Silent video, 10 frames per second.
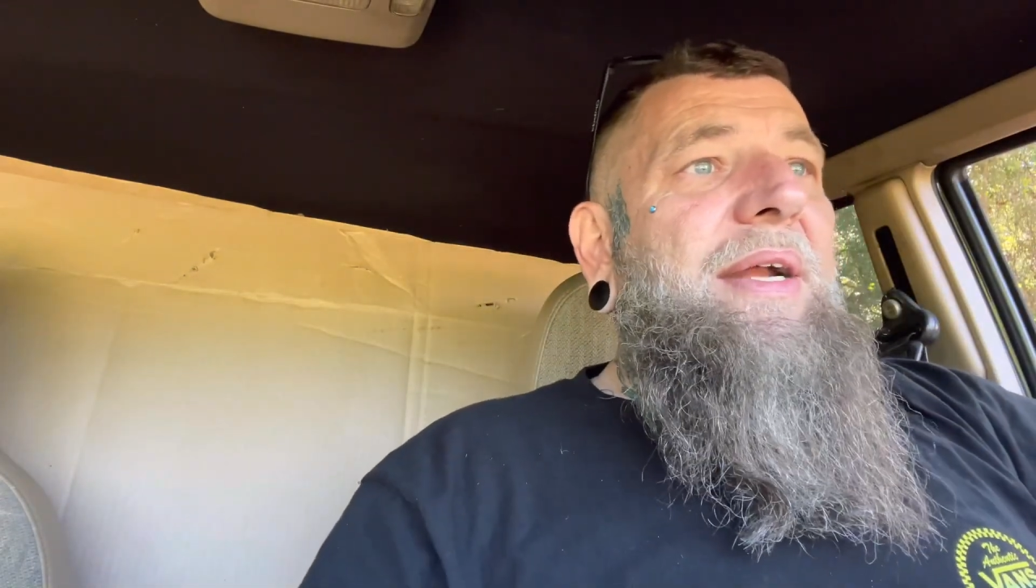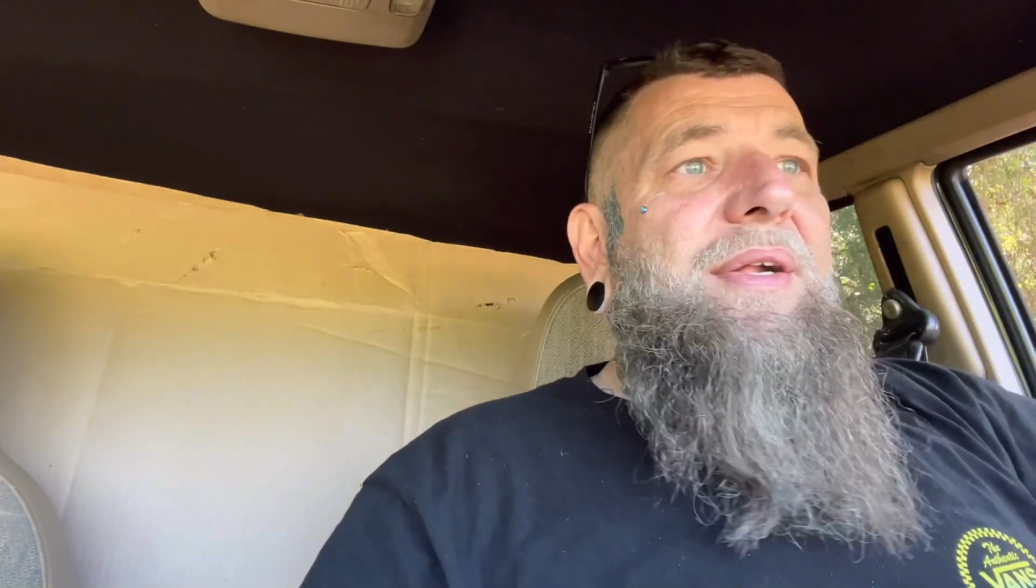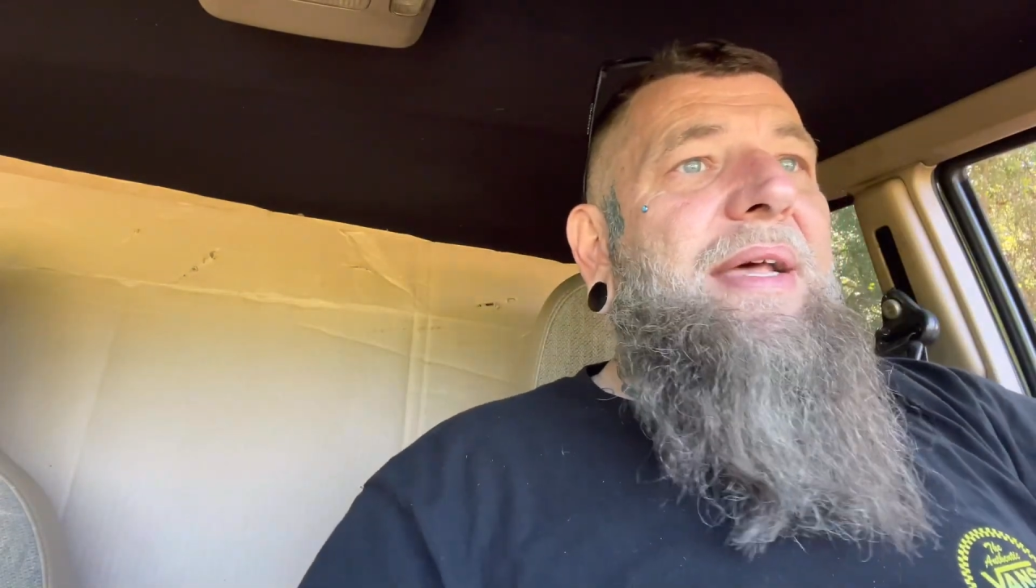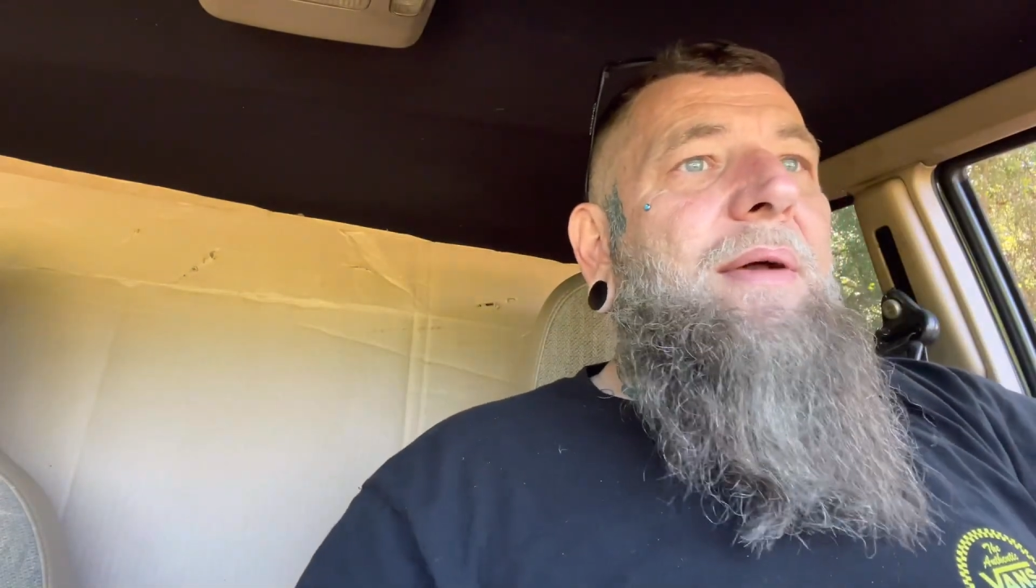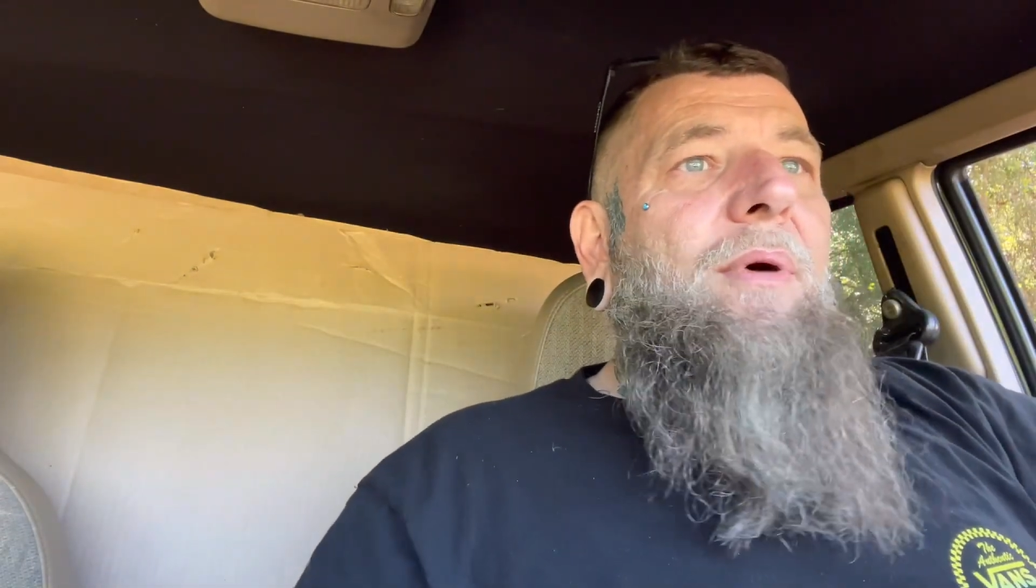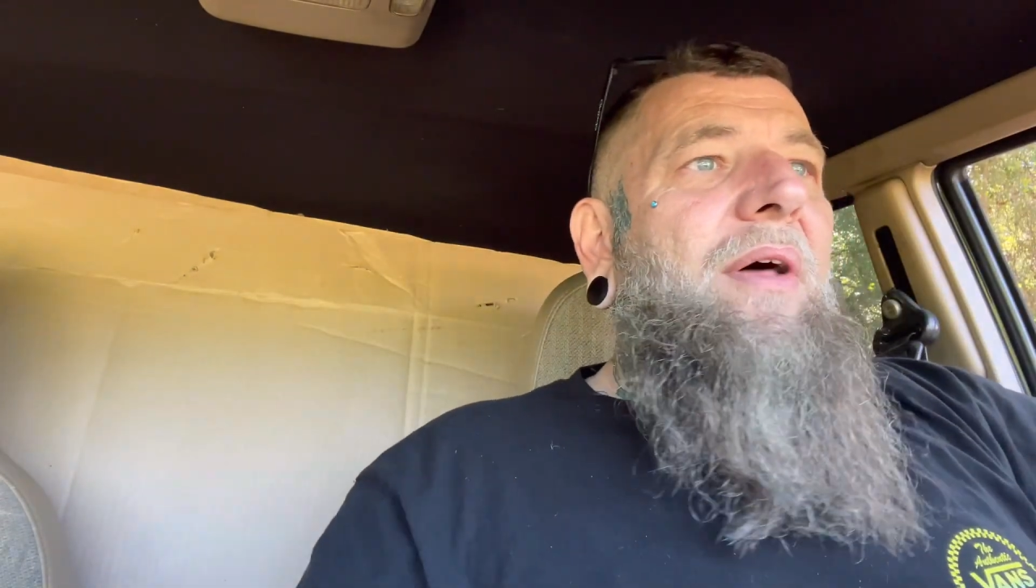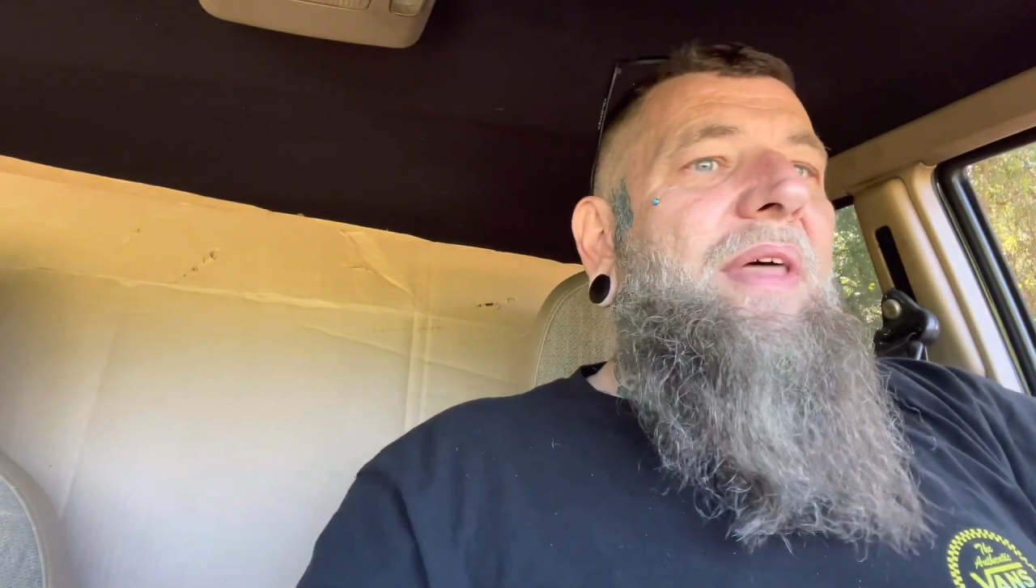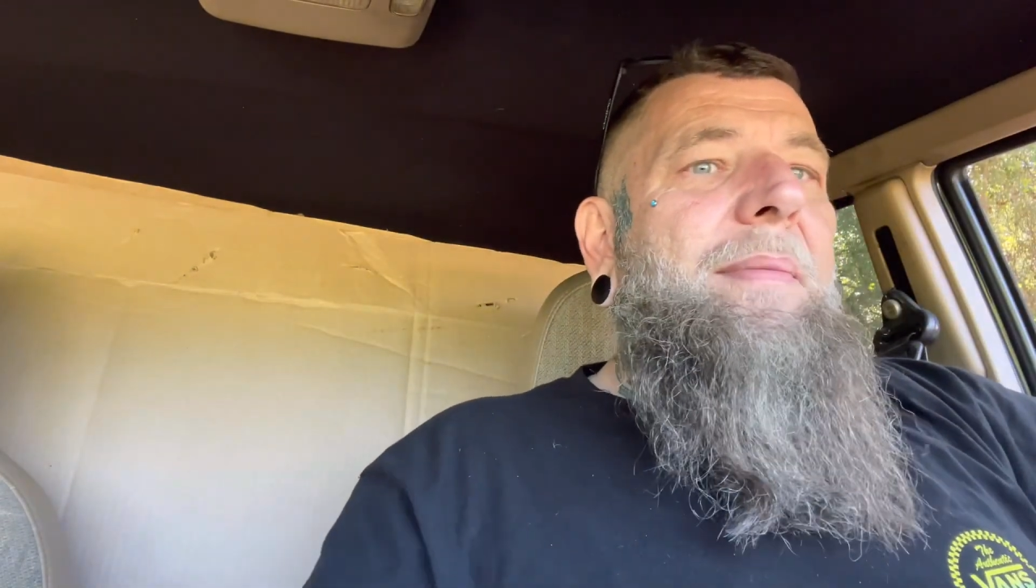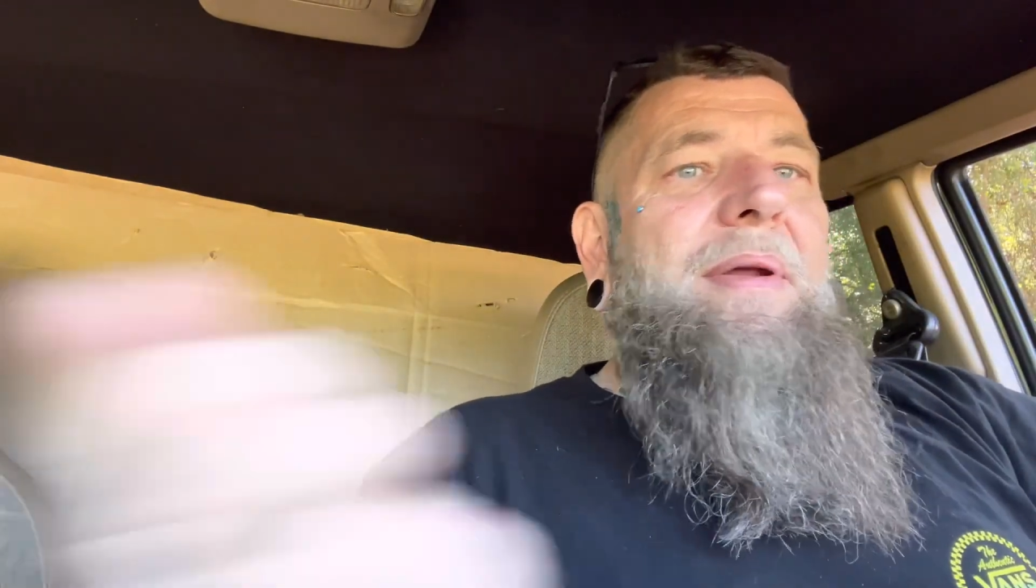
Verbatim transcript: just take one of them